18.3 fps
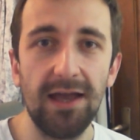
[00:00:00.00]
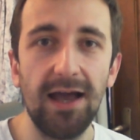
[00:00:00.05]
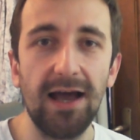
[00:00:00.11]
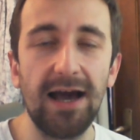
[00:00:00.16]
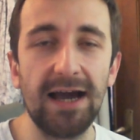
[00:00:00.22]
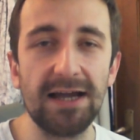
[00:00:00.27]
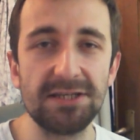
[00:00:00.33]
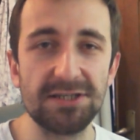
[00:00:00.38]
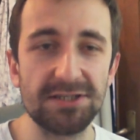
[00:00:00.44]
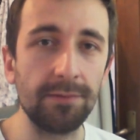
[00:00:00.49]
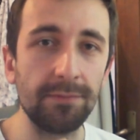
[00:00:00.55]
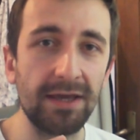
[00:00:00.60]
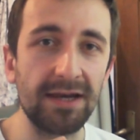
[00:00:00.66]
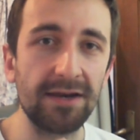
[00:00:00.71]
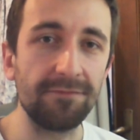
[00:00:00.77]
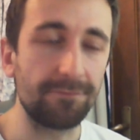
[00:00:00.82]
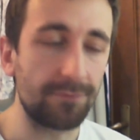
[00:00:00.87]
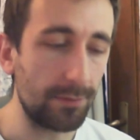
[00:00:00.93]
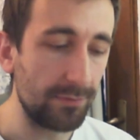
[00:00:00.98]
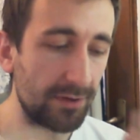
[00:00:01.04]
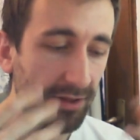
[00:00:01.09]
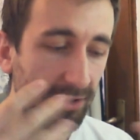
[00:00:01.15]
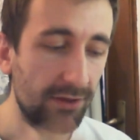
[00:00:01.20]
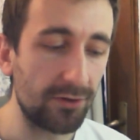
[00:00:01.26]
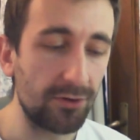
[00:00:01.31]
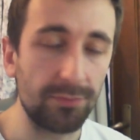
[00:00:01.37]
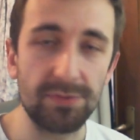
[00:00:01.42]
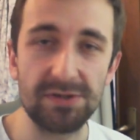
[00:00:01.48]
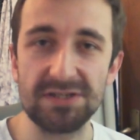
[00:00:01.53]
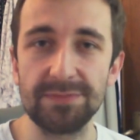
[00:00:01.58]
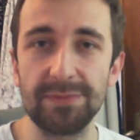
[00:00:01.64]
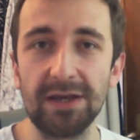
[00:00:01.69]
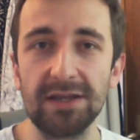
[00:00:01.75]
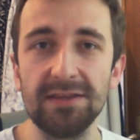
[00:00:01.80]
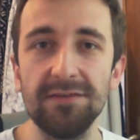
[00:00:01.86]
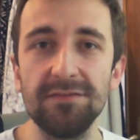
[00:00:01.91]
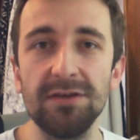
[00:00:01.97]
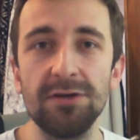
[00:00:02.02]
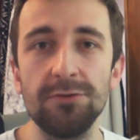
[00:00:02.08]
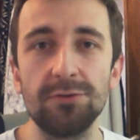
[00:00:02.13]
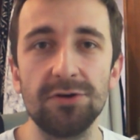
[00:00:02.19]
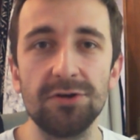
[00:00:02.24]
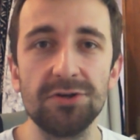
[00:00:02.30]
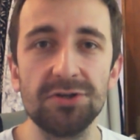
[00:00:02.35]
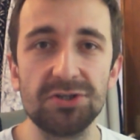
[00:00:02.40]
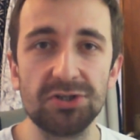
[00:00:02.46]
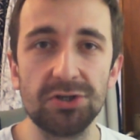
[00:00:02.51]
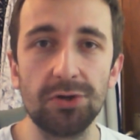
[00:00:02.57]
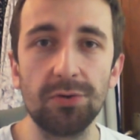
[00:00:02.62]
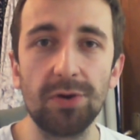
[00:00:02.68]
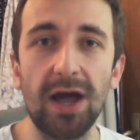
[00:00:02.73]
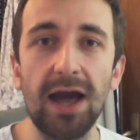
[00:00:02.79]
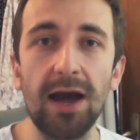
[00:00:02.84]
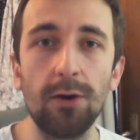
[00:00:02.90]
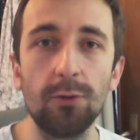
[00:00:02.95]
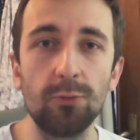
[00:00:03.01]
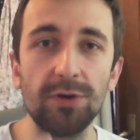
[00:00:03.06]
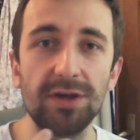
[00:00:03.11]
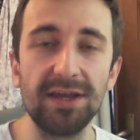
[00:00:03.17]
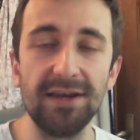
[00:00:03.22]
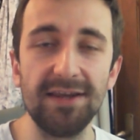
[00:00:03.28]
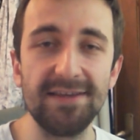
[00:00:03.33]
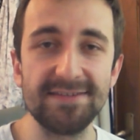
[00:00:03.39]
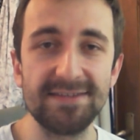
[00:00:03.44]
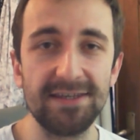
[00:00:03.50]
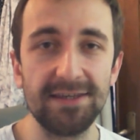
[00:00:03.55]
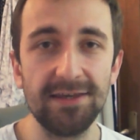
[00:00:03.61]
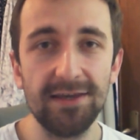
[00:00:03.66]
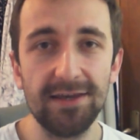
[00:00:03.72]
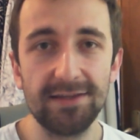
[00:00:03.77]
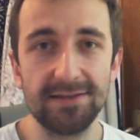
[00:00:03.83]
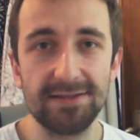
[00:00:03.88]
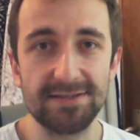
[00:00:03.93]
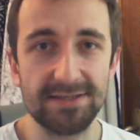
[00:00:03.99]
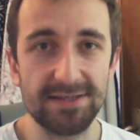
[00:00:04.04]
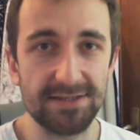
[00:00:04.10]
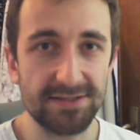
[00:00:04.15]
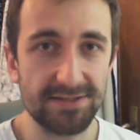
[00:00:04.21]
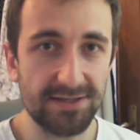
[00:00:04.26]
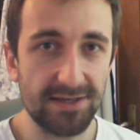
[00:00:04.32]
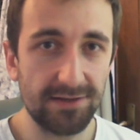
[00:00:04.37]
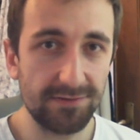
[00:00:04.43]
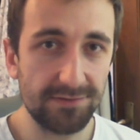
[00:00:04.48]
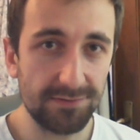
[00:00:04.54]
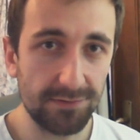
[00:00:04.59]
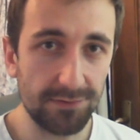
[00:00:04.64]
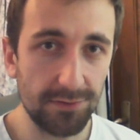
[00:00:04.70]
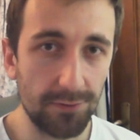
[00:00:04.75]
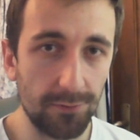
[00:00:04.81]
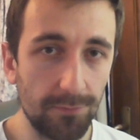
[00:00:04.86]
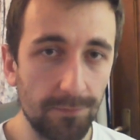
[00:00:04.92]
I just made it from another perspective in order to show how quick and easy this is to do.